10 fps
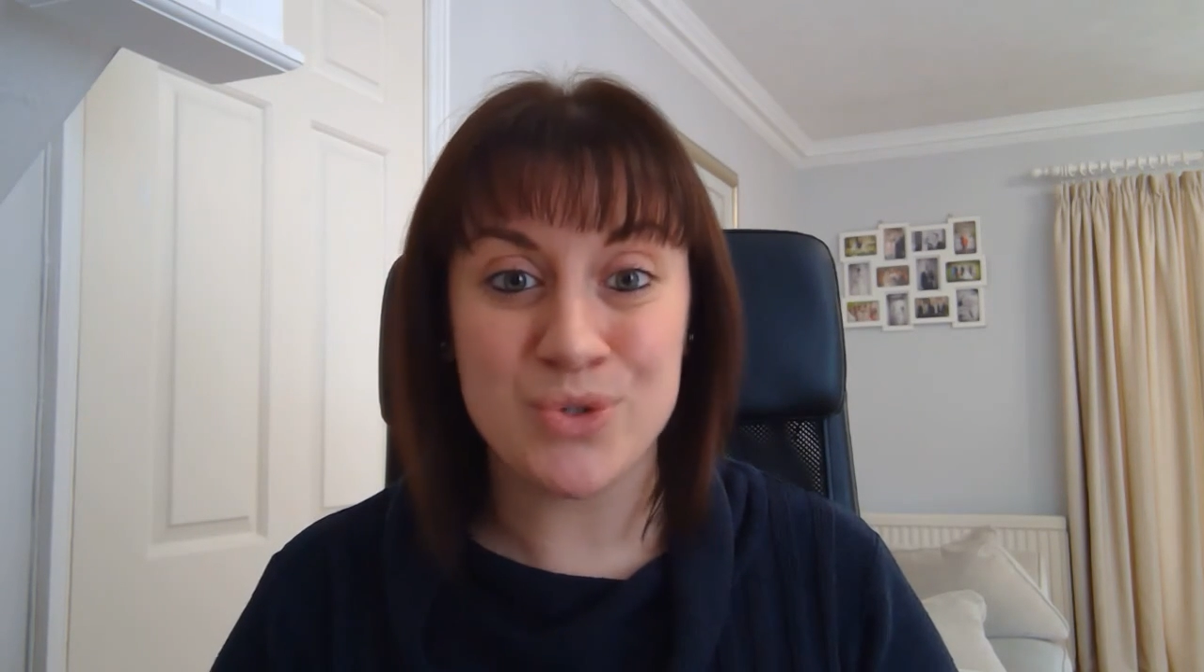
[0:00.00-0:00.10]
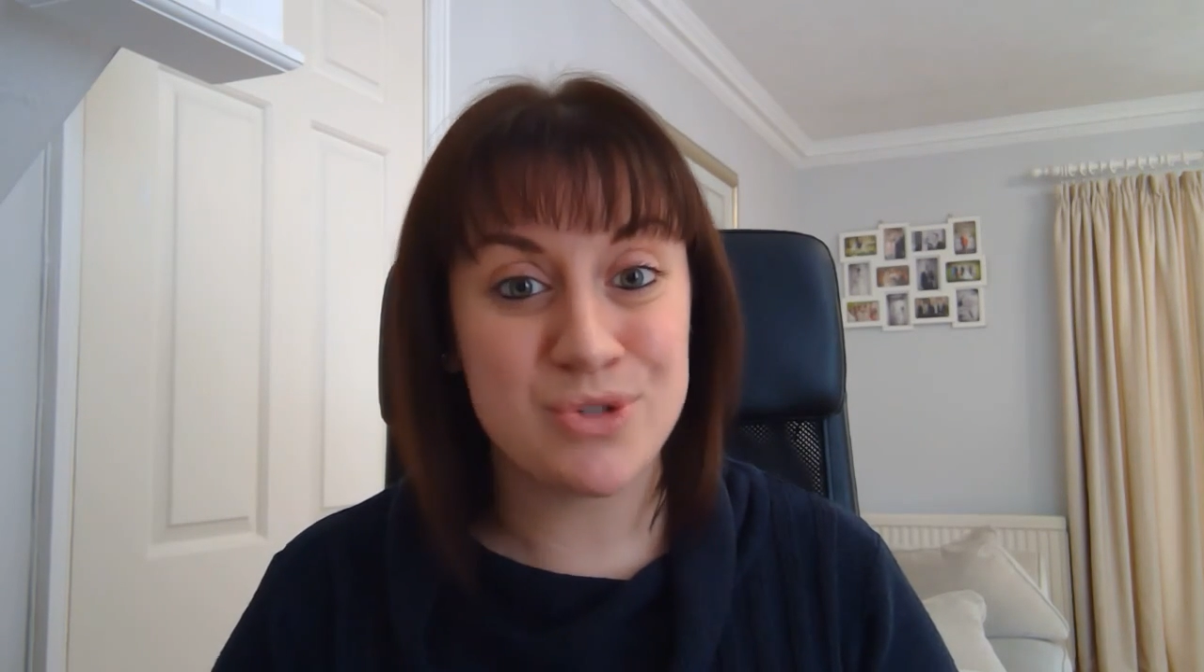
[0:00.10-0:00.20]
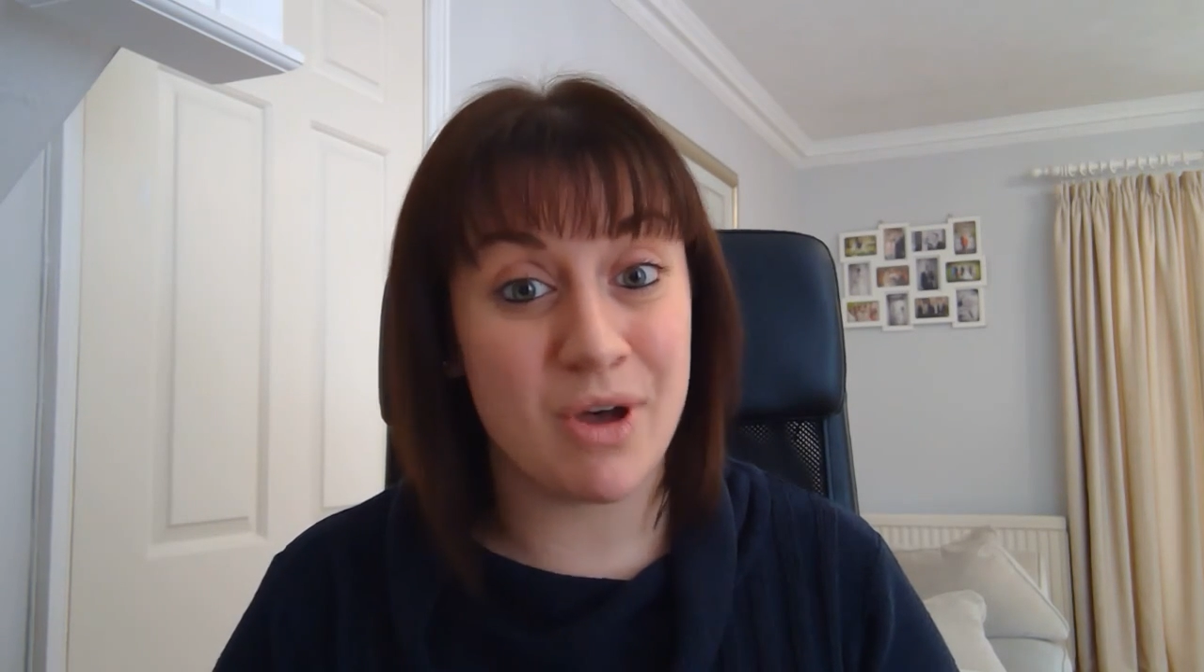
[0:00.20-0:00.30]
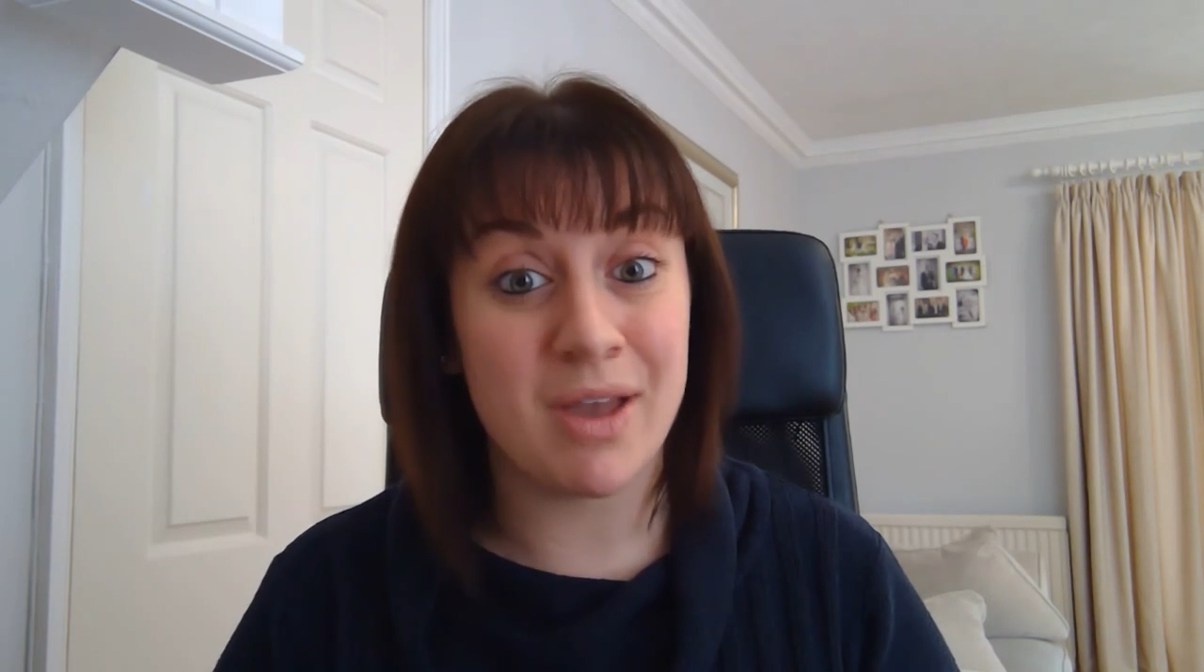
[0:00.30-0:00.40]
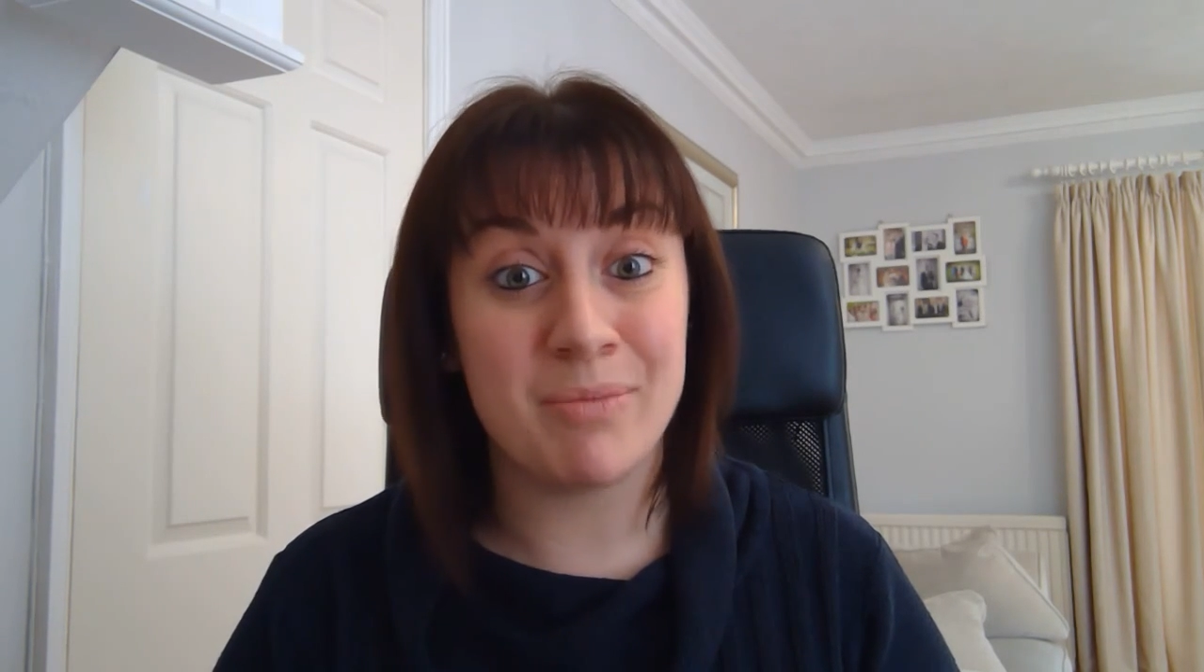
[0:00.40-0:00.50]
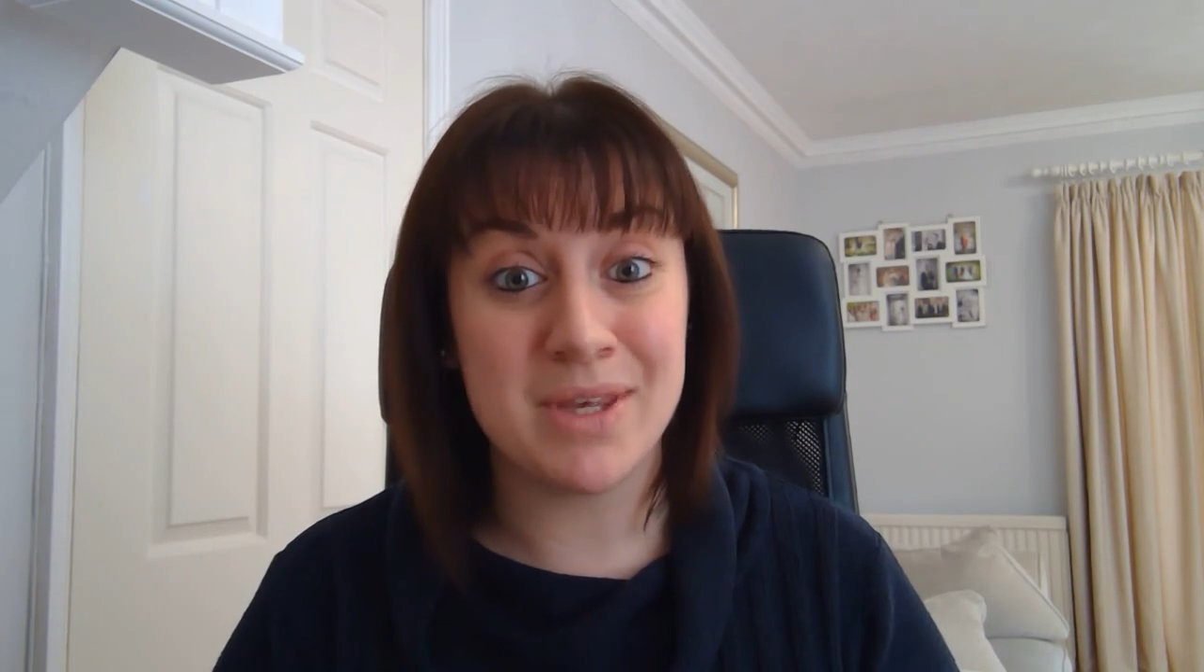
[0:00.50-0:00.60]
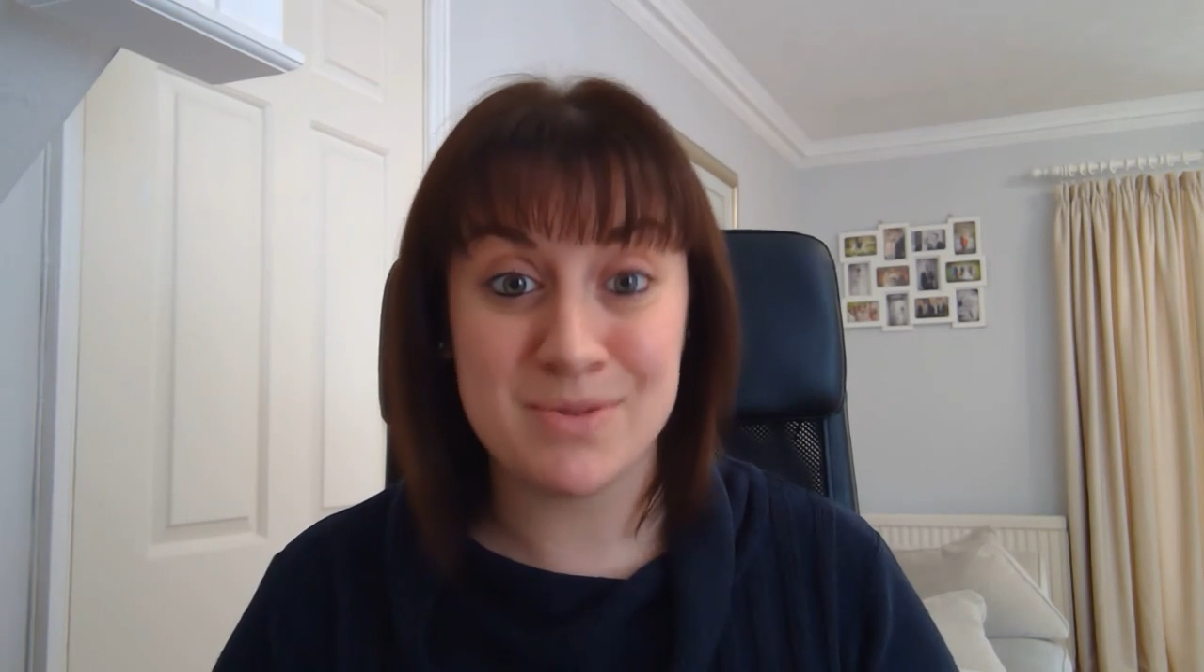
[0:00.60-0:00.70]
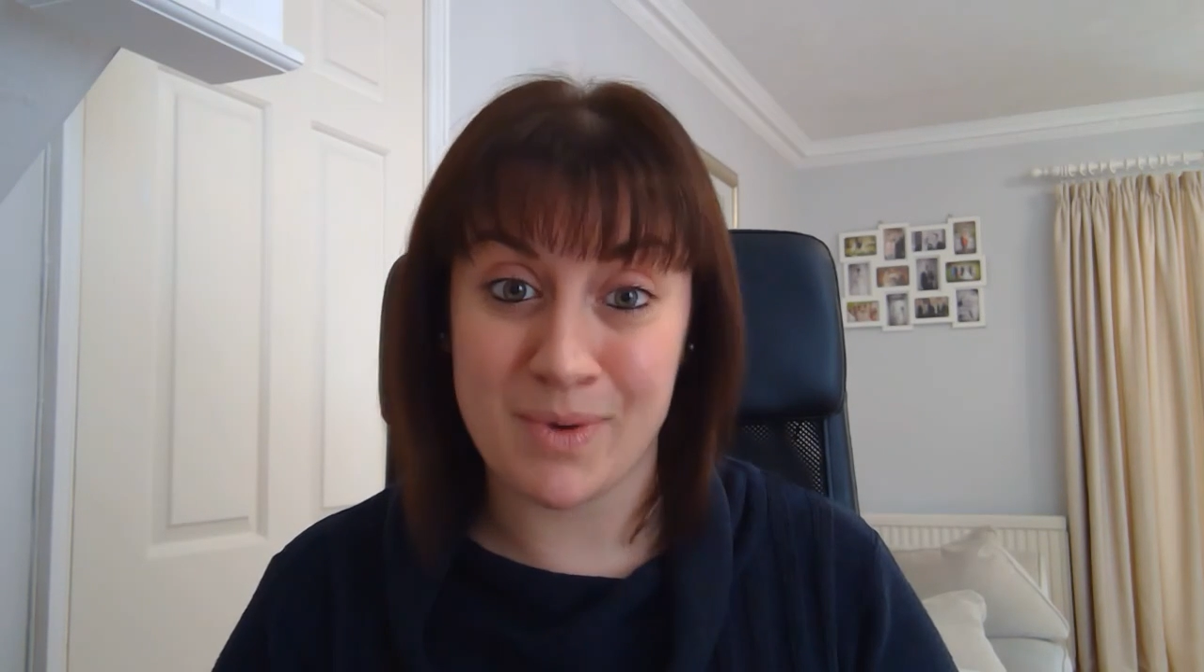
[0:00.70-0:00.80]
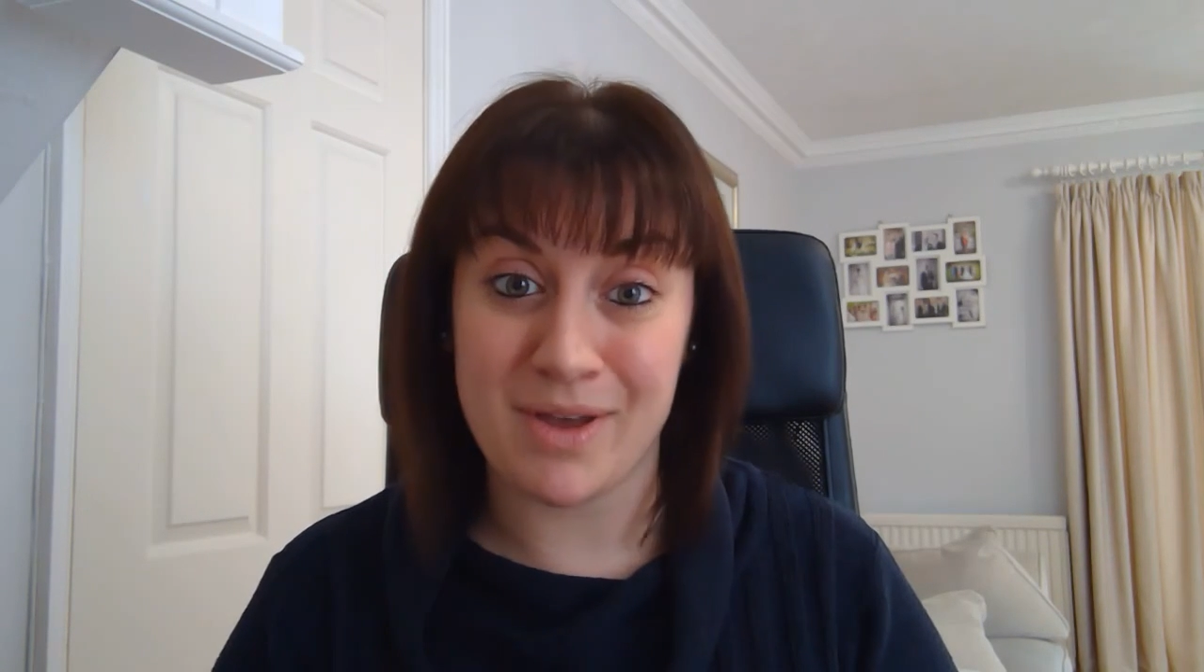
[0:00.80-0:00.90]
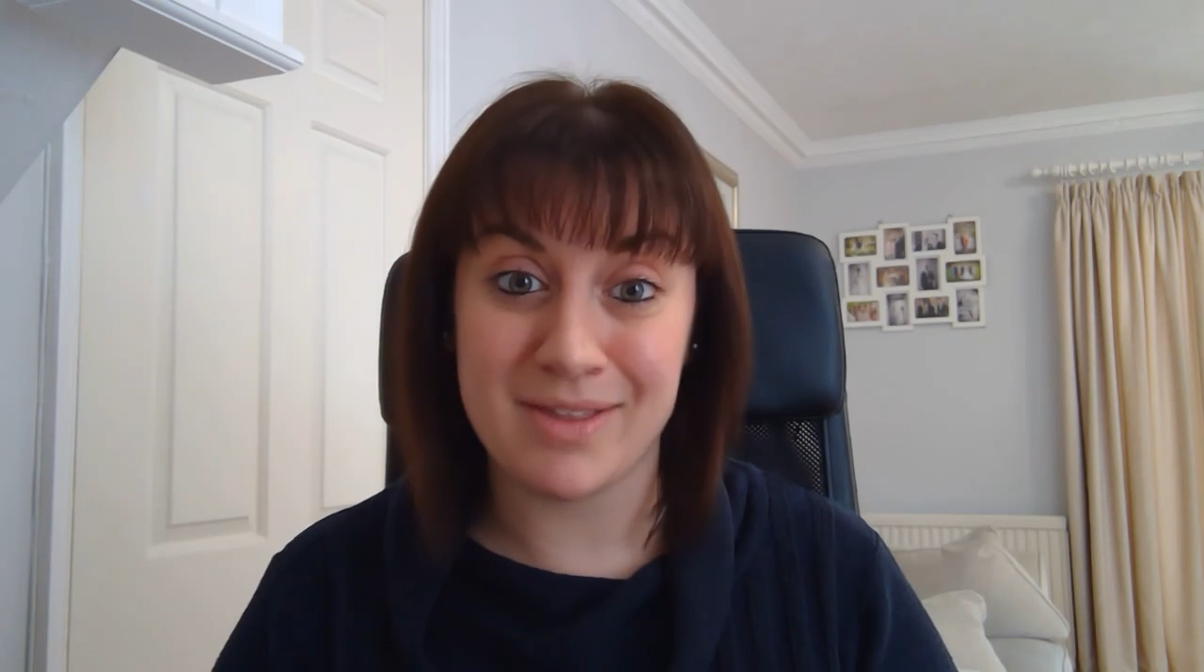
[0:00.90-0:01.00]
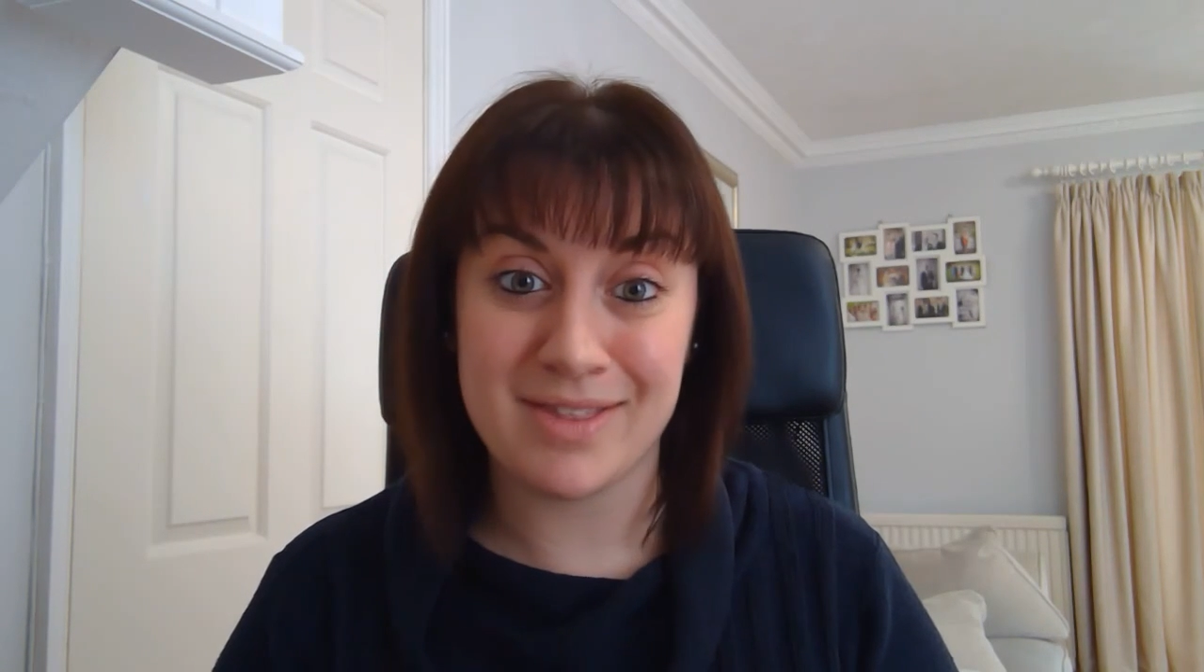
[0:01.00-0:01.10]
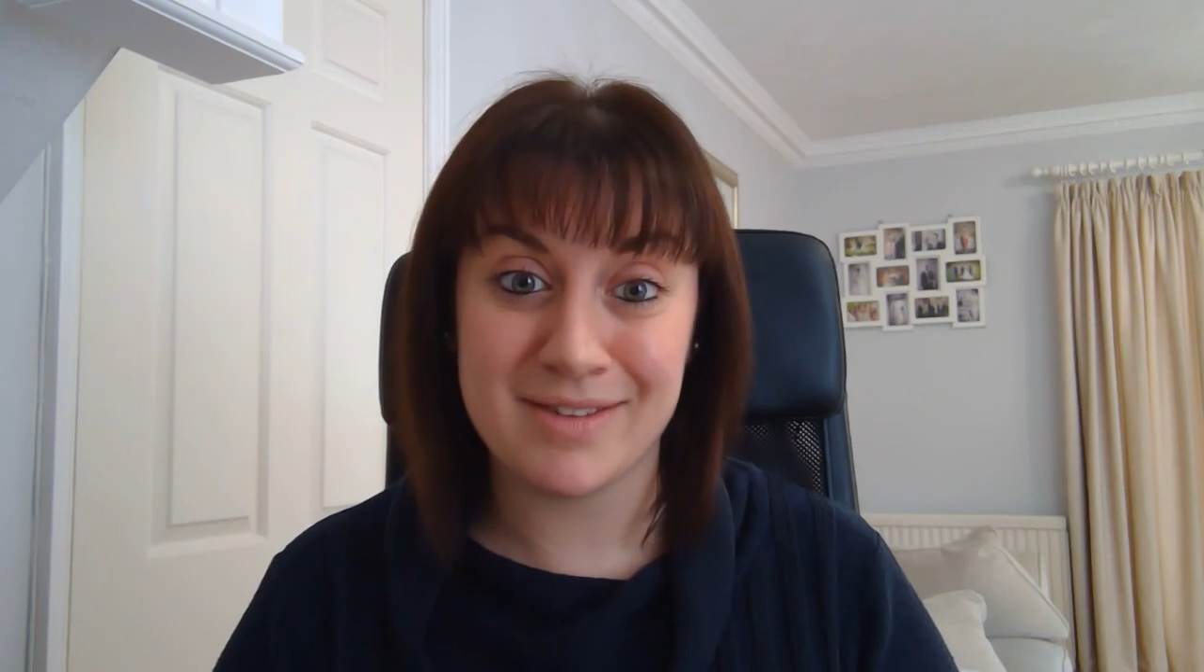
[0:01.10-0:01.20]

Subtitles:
time is worth.